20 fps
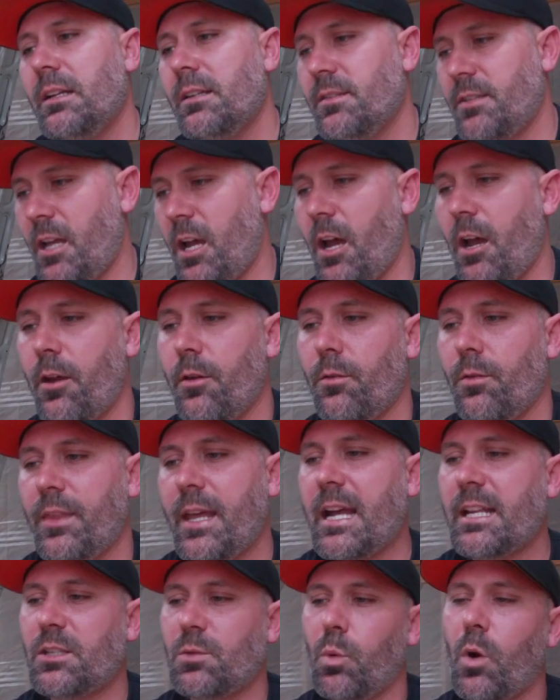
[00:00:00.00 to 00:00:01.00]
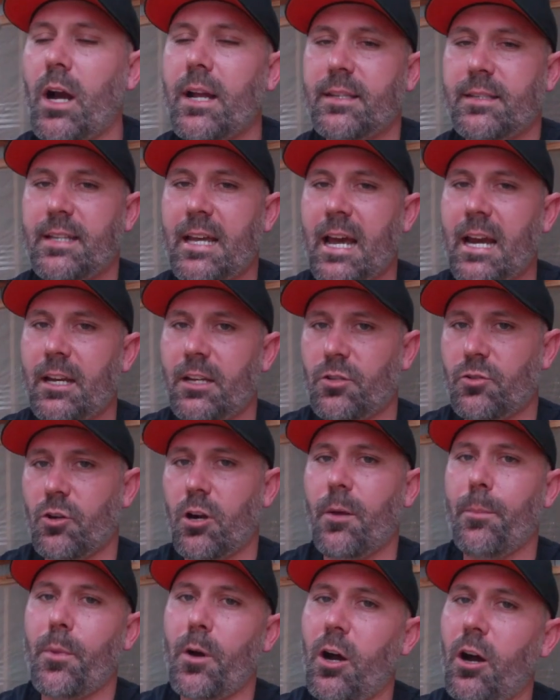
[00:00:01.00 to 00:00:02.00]
So that's why it started to
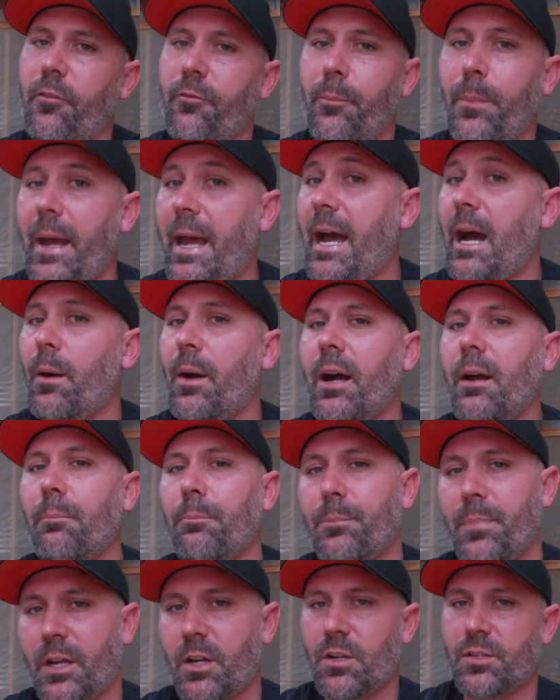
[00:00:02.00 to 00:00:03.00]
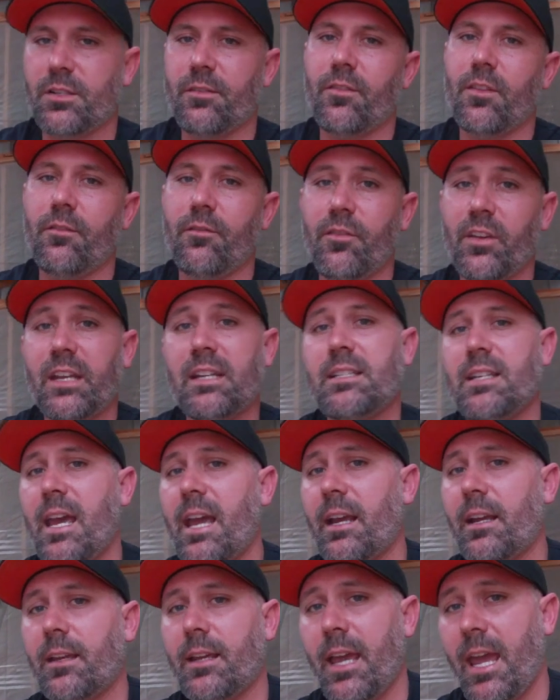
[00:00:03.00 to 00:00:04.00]
drop off power, because of the
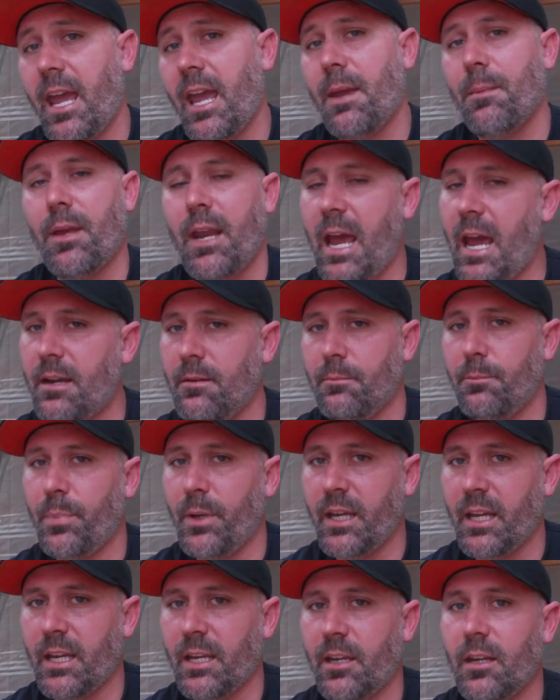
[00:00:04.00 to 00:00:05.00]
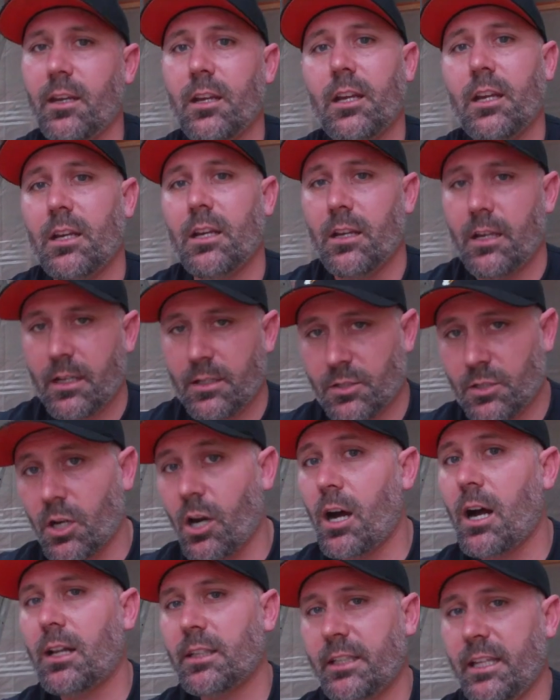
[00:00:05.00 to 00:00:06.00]
VTEC cam. It hadn't been
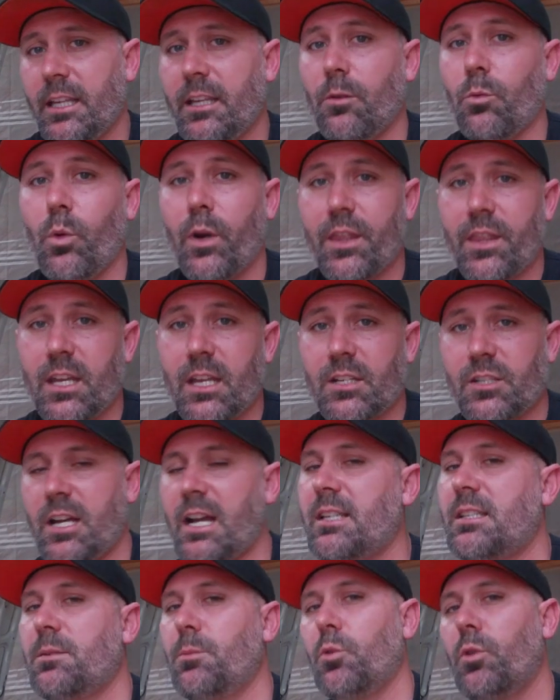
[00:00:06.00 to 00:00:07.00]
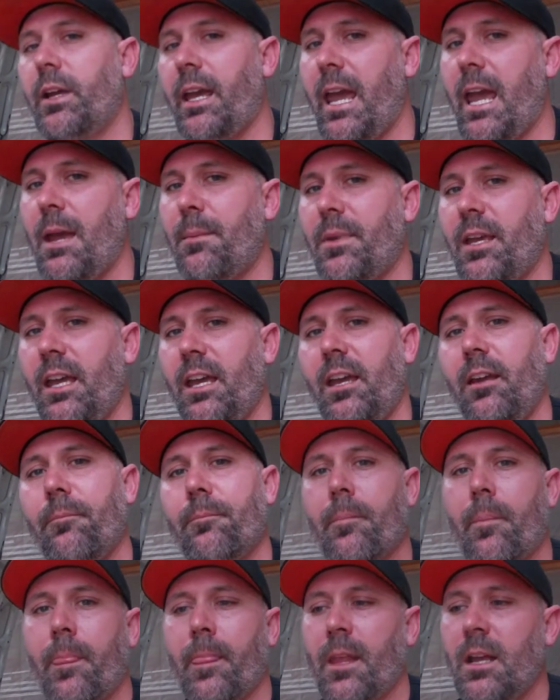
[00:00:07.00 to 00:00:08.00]
dialed in with the adjustable cam gear.
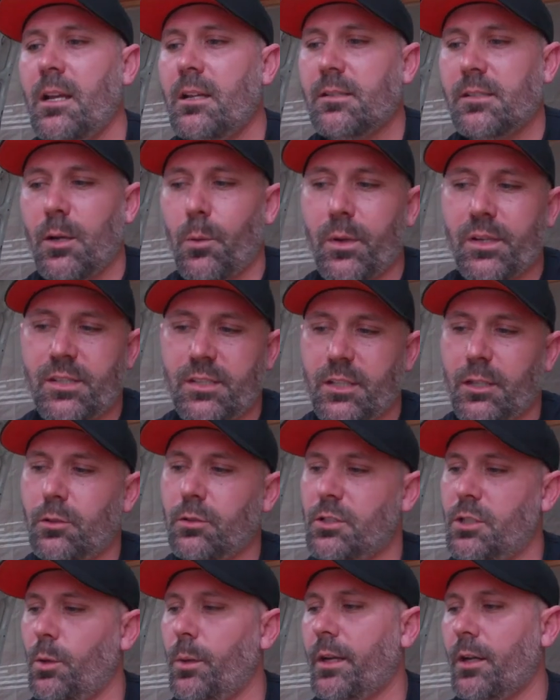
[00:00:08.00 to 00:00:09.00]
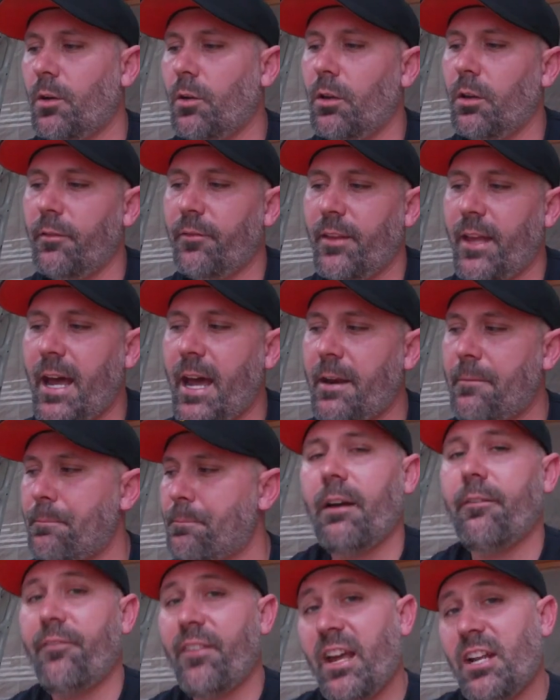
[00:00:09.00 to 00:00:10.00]
So we're still doing all of that.
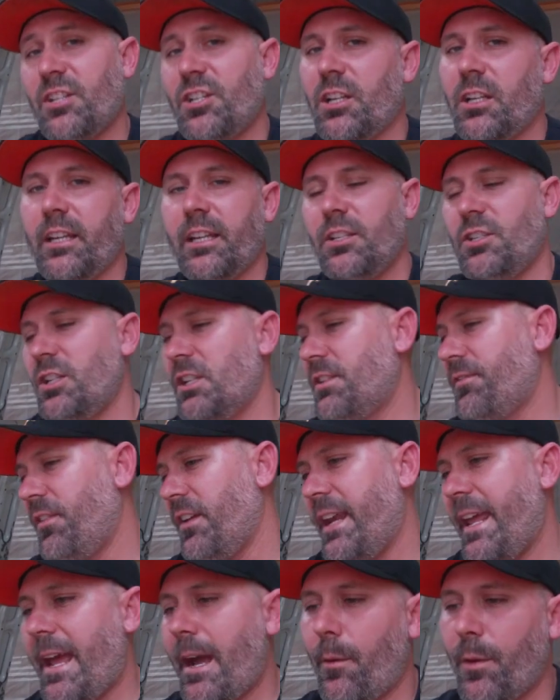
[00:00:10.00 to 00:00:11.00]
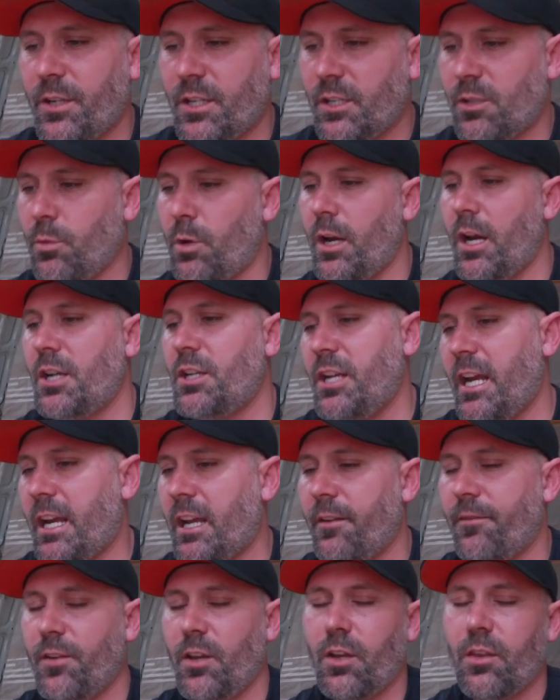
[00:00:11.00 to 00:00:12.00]
Eventually, just for now, we just want to check
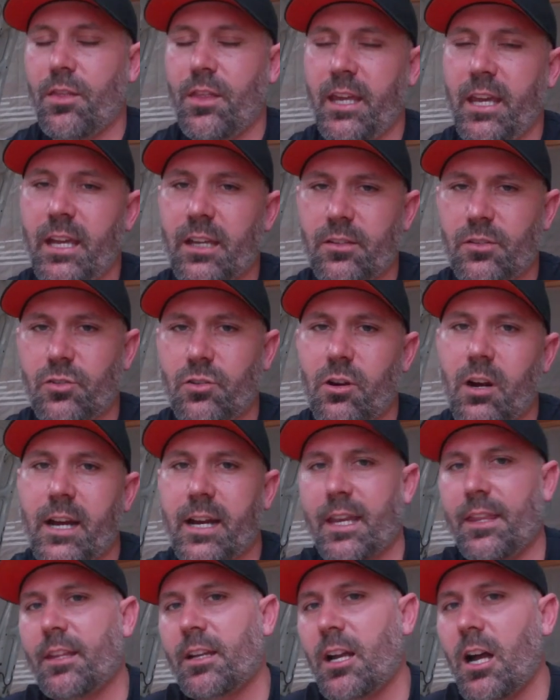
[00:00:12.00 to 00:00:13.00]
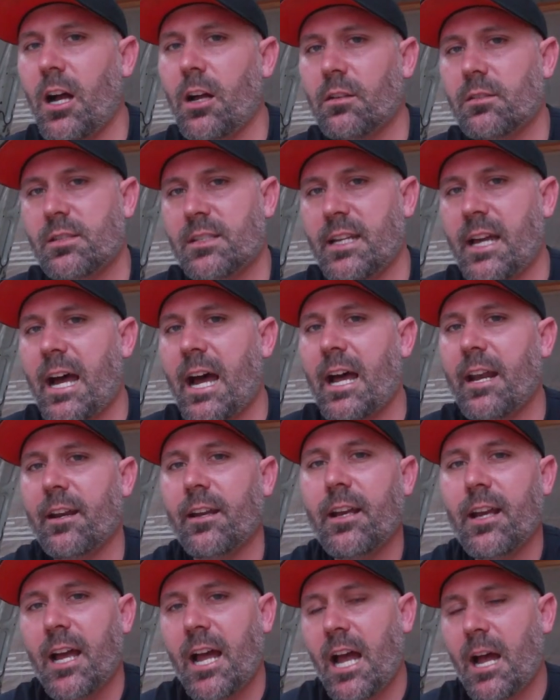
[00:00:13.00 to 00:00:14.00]
a few things, try and get the cold start
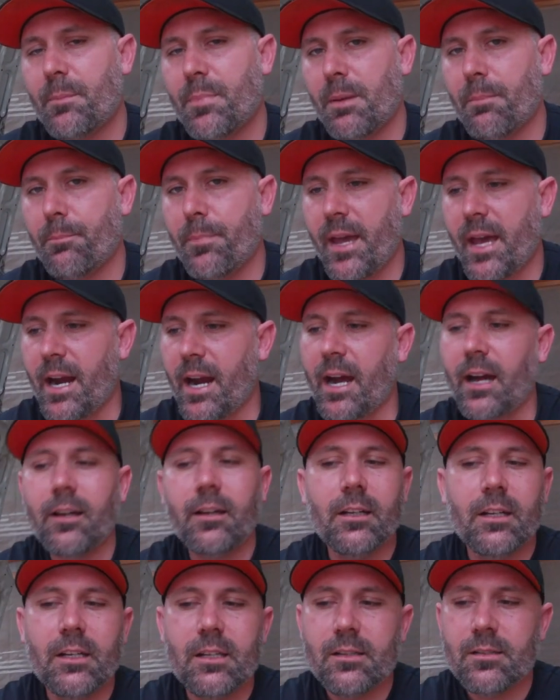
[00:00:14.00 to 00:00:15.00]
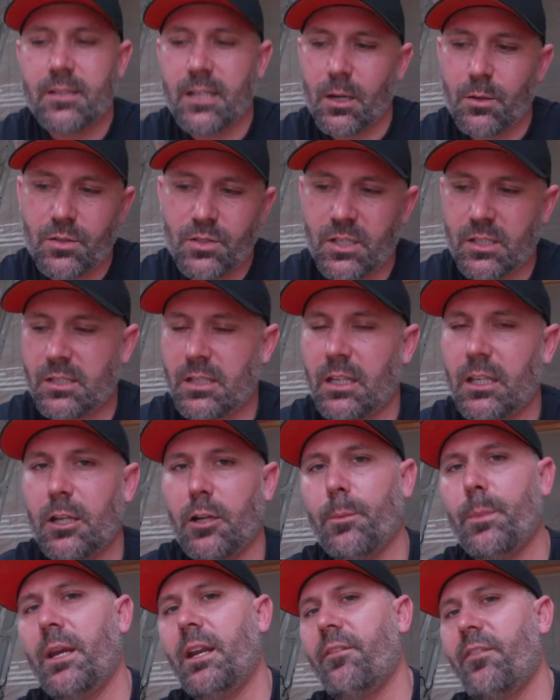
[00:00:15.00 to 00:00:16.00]
a bit better. So it's just a
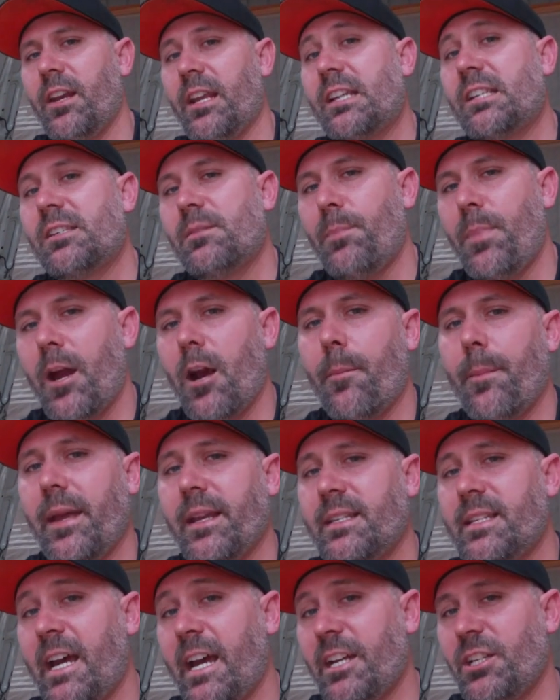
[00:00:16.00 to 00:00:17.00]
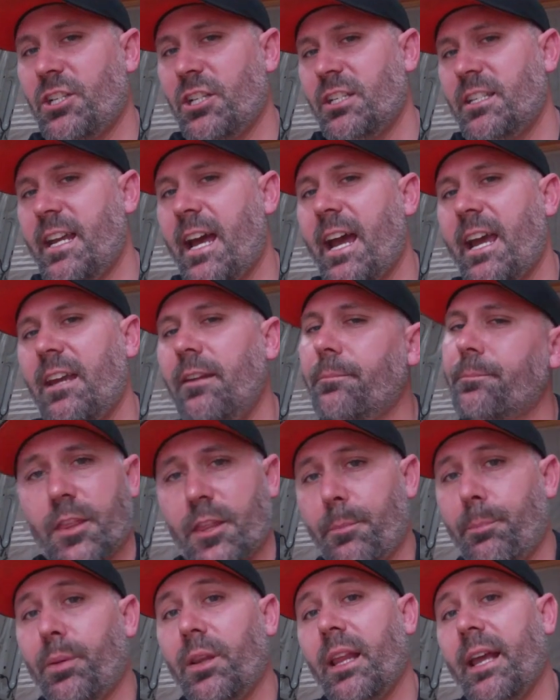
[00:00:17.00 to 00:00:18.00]
little bit of an experimentation day.
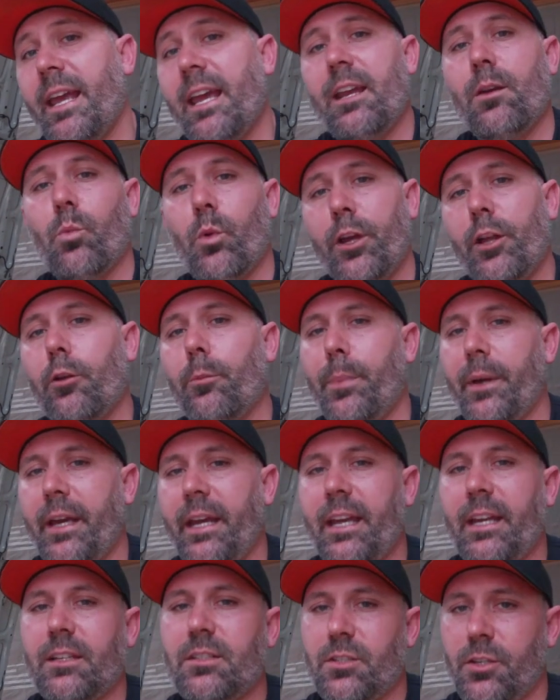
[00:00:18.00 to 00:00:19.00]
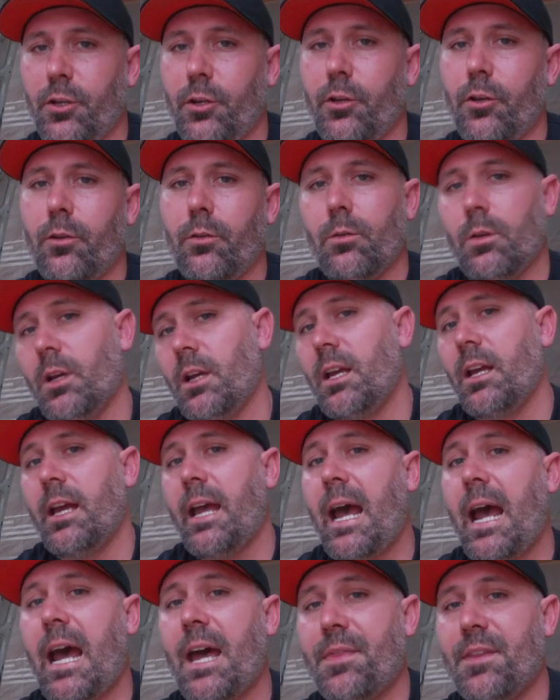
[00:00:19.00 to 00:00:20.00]
The plan will be to
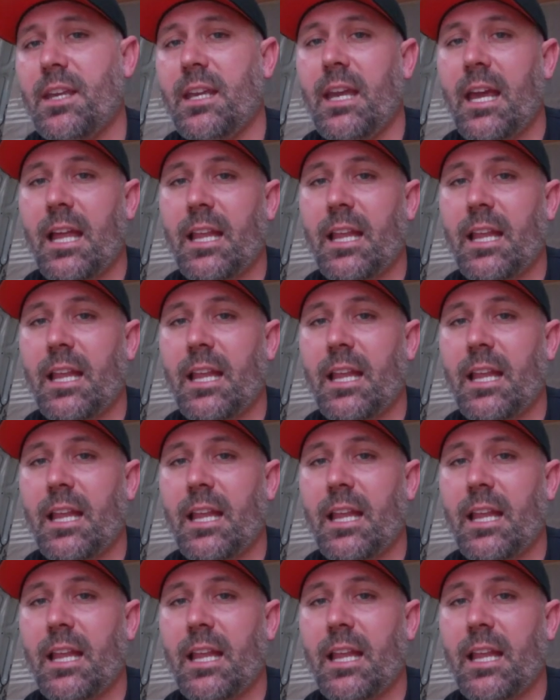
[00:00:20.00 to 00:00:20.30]
add the